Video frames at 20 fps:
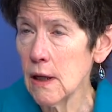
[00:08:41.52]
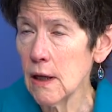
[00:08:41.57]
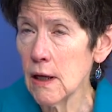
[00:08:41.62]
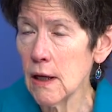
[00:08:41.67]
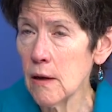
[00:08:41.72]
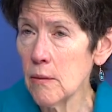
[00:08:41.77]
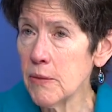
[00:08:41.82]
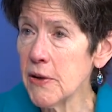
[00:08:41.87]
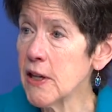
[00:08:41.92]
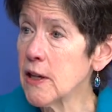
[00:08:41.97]

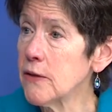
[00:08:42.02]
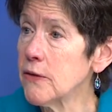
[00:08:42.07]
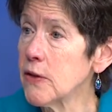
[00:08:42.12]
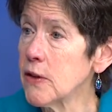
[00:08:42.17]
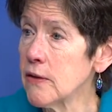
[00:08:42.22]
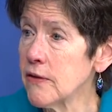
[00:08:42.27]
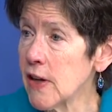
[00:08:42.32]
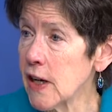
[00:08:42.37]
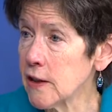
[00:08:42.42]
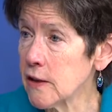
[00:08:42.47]
uh,
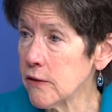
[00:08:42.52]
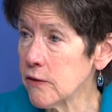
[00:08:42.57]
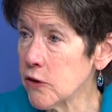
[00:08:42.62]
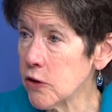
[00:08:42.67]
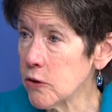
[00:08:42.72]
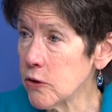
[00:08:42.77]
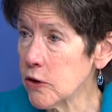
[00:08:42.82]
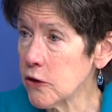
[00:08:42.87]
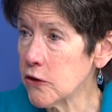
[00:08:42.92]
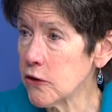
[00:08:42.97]
benefit of active
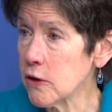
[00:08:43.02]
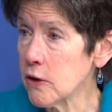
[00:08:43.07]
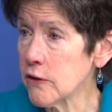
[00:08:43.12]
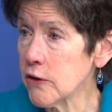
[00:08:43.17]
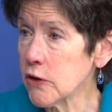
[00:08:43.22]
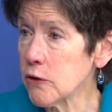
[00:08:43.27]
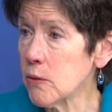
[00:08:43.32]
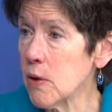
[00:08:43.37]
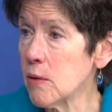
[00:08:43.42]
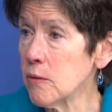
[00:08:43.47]
duty
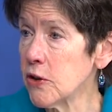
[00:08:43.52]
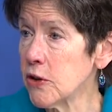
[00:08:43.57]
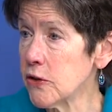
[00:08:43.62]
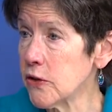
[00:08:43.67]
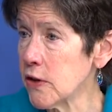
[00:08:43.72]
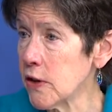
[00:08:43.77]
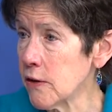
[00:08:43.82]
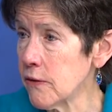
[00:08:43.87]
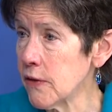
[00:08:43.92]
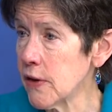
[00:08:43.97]
service
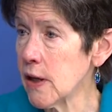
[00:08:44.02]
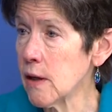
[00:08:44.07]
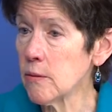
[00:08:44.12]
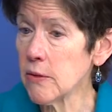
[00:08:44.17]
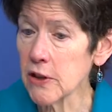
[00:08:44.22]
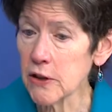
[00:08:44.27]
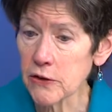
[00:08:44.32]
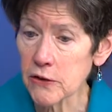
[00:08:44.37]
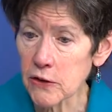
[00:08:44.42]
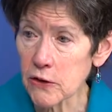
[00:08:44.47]
members, their
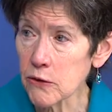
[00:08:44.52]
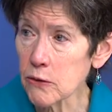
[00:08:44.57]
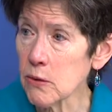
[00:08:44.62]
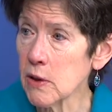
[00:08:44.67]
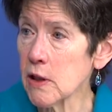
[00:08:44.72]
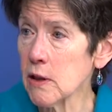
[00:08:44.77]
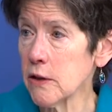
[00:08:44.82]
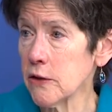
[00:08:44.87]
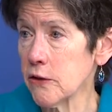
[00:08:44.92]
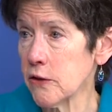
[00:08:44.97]
families, as
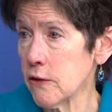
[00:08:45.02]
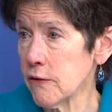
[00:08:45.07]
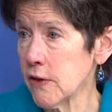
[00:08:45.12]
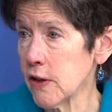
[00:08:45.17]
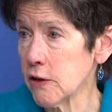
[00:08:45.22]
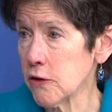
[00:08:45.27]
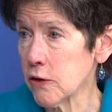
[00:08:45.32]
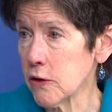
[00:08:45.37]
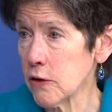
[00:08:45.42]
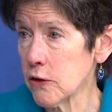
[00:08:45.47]
well as the
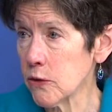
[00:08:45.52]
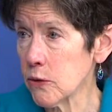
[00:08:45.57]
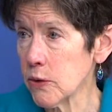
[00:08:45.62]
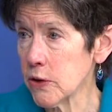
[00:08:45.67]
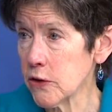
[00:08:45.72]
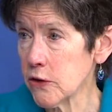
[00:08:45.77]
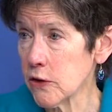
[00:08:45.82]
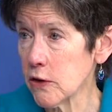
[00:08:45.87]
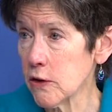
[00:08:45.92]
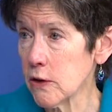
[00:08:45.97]
veterans
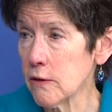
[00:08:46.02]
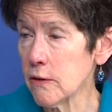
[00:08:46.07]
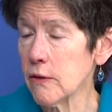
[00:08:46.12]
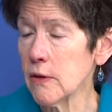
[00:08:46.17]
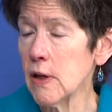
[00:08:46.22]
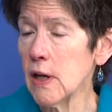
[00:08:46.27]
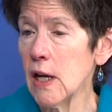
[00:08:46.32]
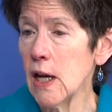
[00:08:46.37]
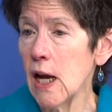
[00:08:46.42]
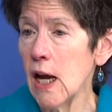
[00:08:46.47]
we serve.
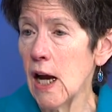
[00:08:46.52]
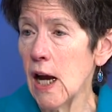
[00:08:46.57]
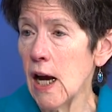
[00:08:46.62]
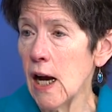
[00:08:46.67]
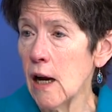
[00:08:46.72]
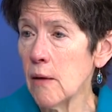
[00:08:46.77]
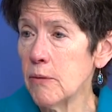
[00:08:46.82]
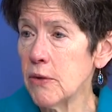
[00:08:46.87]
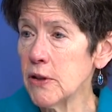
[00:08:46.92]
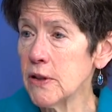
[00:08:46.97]

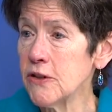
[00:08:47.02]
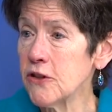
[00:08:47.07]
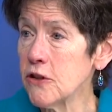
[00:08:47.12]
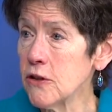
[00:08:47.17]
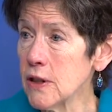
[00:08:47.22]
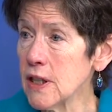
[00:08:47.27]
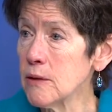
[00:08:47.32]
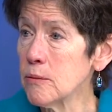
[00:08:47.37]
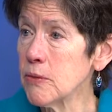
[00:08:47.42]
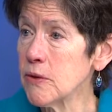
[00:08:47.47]
Uh, but
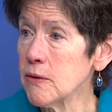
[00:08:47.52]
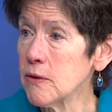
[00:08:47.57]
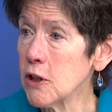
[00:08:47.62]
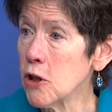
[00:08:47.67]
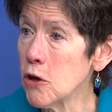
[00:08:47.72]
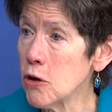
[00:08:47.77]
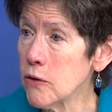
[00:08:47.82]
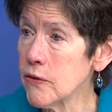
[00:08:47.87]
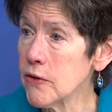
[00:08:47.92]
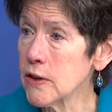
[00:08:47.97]
during
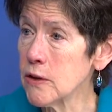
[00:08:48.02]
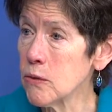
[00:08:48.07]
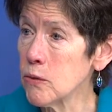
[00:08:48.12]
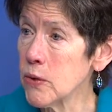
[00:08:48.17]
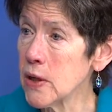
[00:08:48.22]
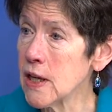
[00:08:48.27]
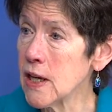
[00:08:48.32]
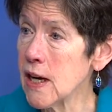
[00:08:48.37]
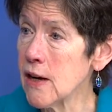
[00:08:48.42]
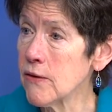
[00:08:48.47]
COVID,
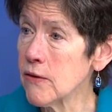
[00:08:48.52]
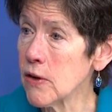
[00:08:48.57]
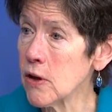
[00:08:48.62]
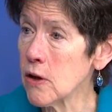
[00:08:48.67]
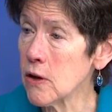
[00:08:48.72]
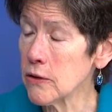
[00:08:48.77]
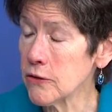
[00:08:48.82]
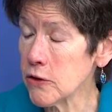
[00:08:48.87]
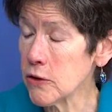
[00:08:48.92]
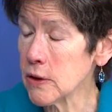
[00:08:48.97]
we have,
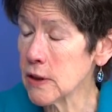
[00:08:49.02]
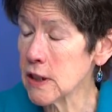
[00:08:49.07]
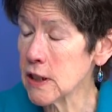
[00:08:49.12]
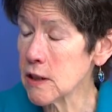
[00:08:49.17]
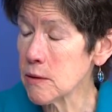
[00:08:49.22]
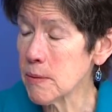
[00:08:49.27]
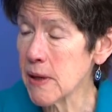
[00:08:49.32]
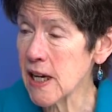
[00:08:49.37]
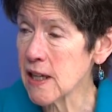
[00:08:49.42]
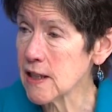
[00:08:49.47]
all, during
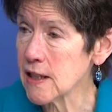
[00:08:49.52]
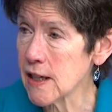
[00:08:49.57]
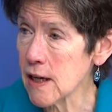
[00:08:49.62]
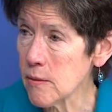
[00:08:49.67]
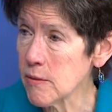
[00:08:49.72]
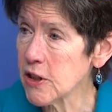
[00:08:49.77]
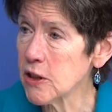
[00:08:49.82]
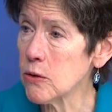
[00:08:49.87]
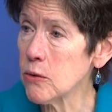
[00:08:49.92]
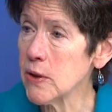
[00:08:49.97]
this
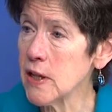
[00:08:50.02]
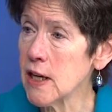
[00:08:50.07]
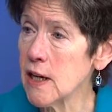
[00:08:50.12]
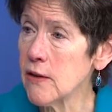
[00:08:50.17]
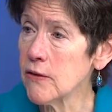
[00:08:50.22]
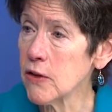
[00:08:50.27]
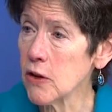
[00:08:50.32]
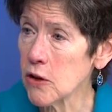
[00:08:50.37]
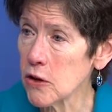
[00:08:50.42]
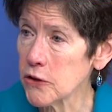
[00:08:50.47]
pandemic, we
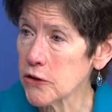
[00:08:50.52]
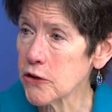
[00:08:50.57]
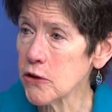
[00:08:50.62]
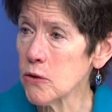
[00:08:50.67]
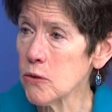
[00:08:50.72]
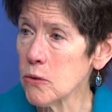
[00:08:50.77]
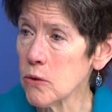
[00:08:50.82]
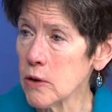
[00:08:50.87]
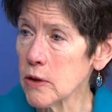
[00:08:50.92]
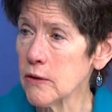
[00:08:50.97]
have also
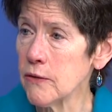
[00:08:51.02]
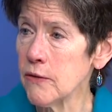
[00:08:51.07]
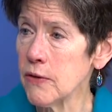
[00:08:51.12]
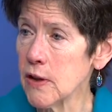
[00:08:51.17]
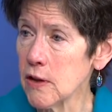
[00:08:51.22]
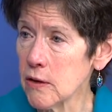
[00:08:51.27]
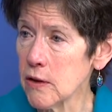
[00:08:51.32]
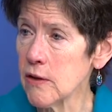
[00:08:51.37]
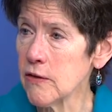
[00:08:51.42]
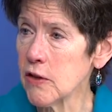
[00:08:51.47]
worked
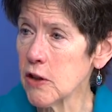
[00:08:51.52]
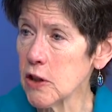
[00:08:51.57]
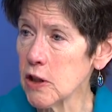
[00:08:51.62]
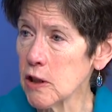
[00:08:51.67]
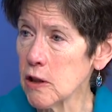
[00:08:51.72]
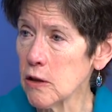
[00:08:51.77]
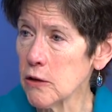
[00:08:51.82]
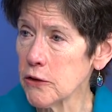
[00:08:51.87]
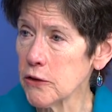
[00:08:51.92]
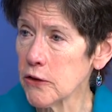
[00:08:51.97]
very, very
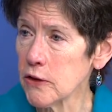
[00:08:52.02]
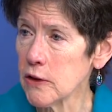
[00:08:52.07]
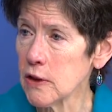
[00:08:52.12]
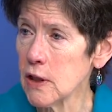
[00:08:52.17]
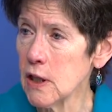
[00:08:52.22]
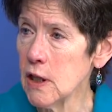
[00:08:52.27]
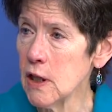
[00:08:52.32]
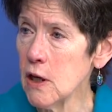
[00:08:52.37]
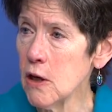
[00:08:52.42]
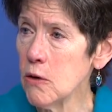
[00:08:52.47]
closely
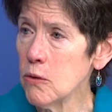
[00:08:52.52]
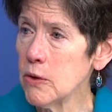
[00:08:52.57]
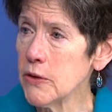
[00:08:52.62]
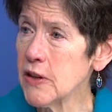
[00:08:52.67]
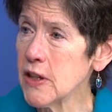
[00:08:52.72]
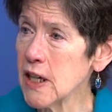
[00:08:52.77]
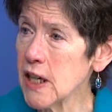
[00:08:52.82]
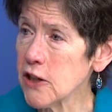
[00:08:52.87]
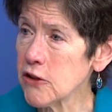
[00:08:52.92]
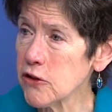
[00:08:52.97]
with
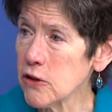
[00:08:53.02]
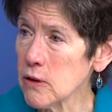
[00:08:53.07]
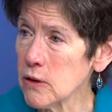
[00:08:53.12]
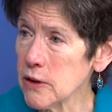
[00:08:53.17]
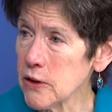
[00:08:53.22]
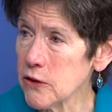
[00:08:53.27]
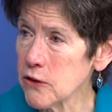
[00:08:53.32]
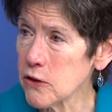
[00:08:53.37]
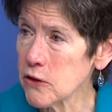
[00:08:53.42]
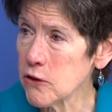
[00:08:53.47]
the National
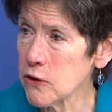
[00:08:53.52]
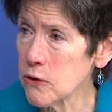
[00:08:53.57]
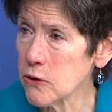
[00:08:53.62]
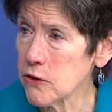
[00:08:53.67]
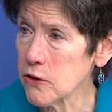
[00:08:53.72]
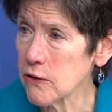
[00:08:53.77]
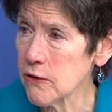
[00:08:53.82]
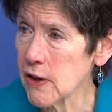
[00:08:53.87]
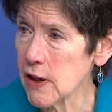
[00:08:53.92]
Institutes of